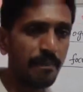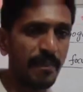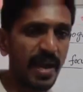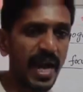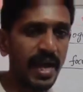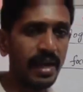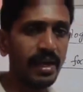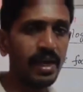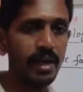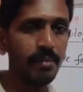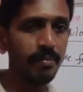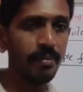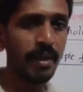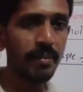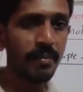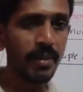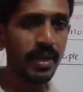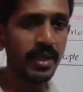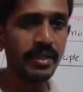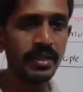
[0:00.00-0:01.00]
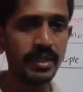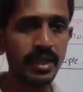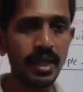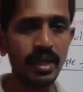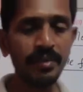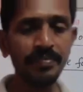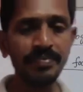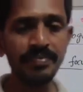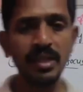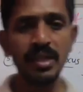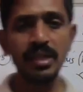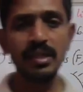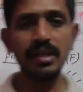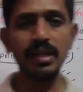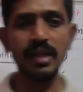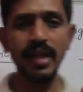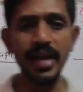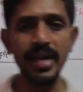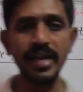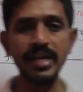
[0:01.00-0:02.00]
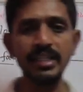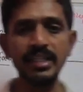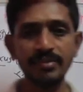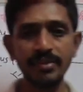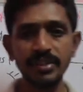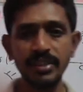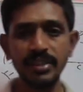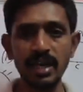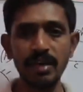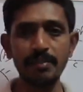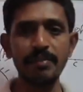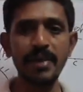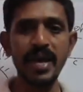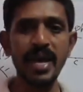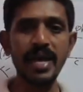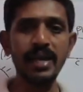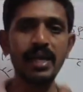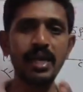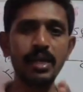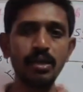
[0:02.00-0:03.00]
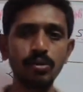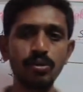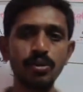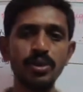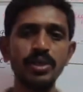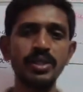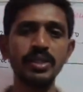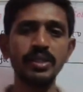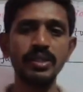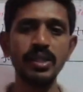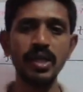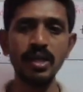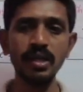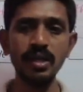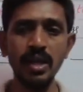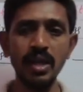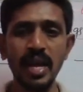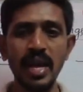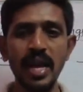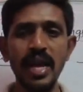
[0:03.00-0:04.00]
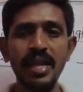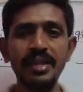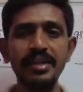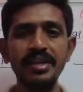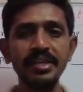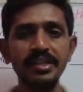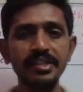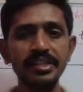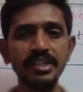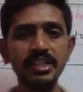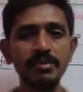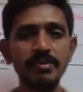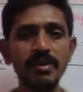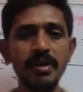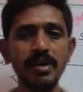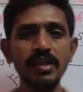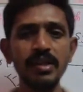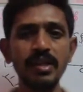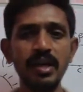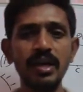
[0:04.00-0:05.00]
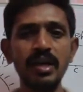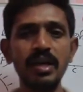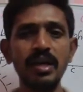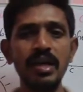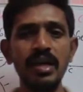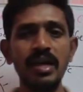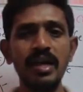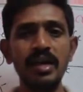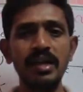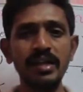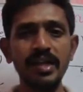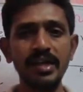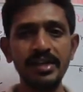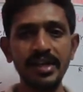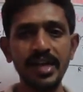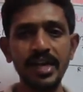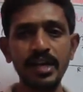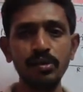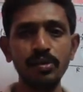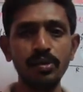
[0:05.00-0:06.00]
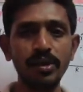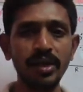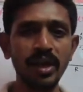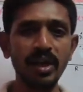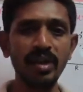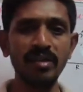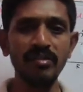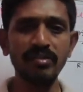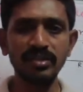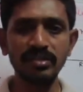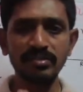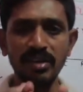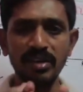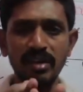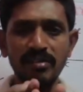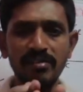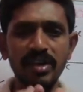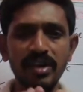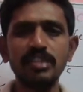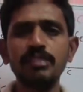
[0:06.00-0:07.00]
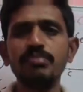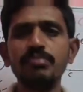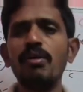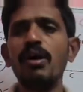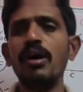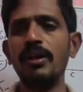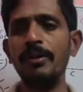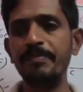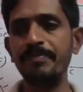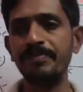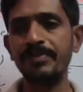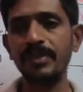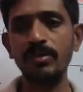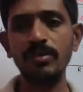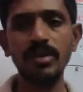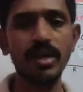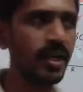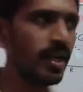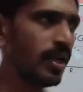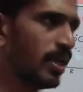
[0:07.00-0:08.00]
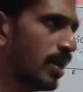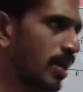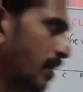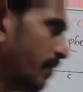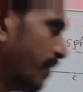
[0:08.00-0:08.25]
Parallel beam means here the lines which are parallel to each other, and distance between the ray to ray is very small. Okay.